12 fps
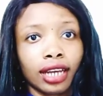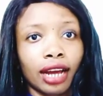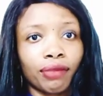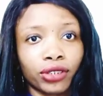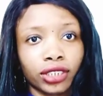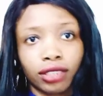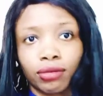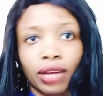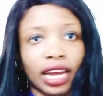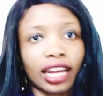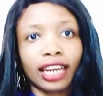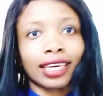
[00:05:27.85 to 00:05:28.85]
I'm watching it.
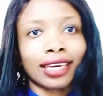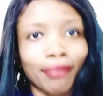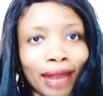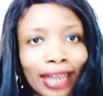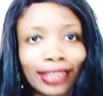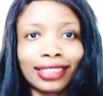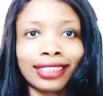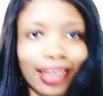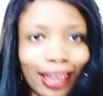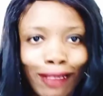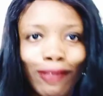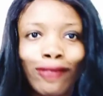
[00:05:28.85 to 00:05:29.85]
I can't keep
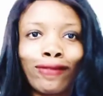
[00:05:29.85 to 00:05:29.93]
myself.